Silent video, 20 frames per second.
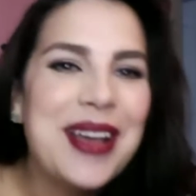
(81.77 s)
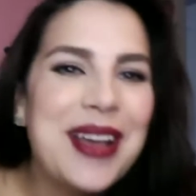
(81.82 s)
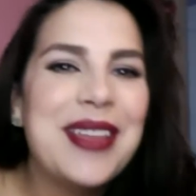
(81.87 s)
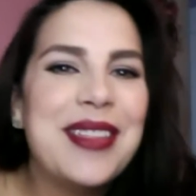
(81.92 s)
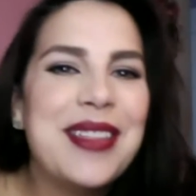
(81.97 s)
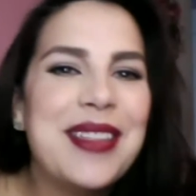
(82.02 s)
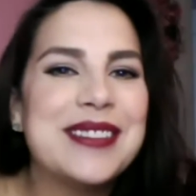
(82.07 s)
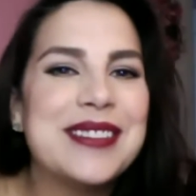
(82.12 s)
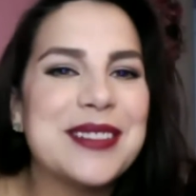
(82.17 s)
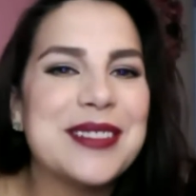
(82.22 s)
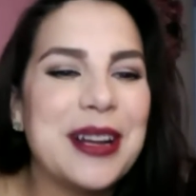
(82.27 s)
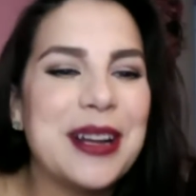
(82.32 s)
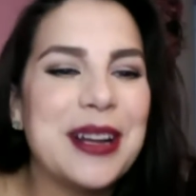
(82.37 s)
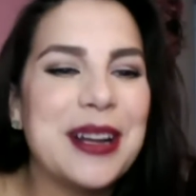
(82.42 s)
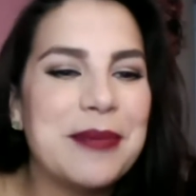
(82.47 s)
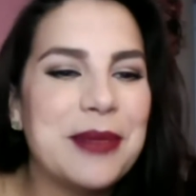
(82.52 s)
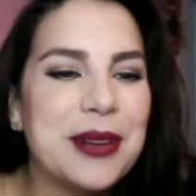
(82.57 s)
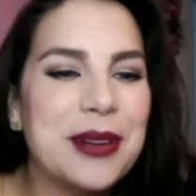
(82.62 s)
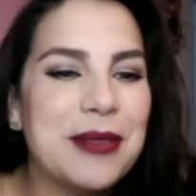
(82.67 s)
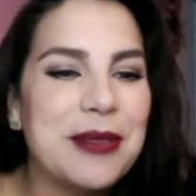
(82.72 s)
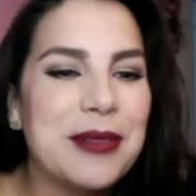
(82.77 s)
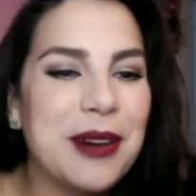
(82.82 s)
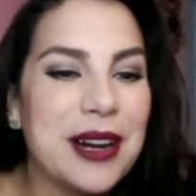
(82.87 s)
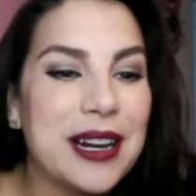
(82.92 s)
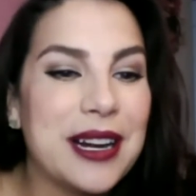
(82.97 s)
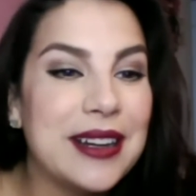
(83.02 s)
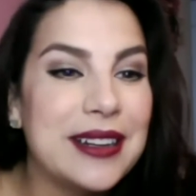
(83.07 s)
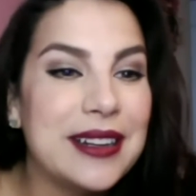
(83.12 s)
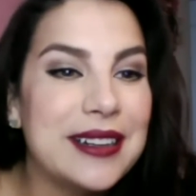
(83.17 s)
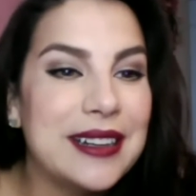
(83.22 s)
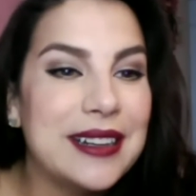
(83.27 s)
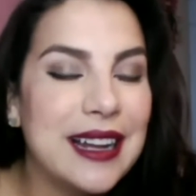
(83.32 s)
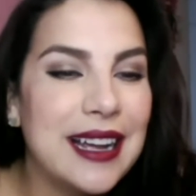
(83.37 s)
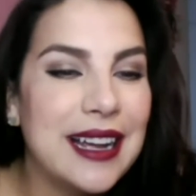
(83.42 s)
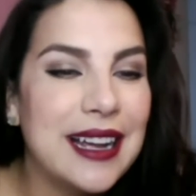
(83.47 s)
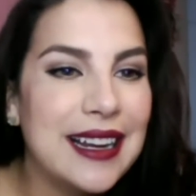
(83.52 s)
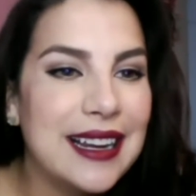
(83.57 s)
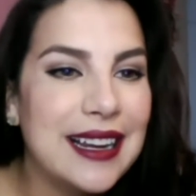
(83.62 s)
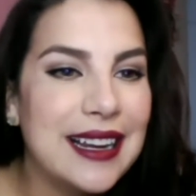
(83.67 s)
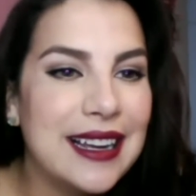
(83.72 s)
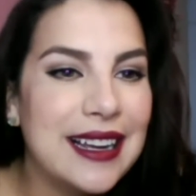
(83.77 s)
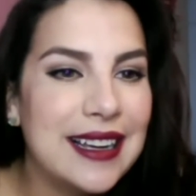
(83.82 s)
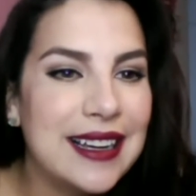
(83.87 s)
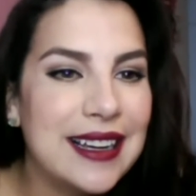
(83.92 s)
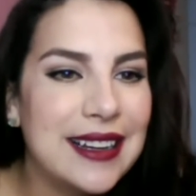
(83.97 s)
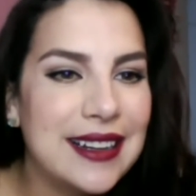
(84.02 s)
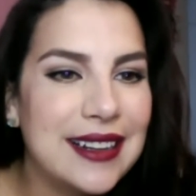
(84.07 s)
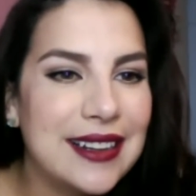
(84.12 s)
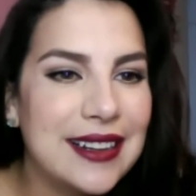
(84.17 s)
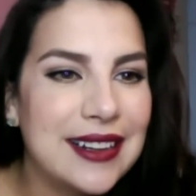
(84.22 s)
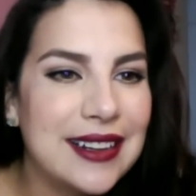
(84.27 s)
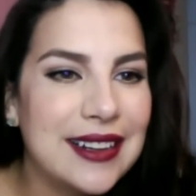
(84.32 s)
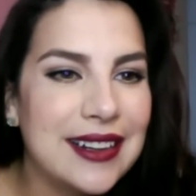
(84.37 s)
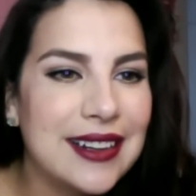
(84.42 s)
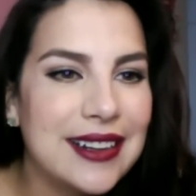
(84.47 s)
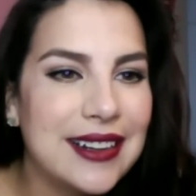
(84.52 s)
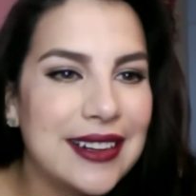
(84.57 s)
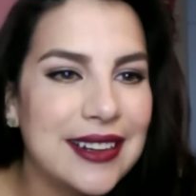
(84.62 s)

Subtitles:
that's what I've been working on today. And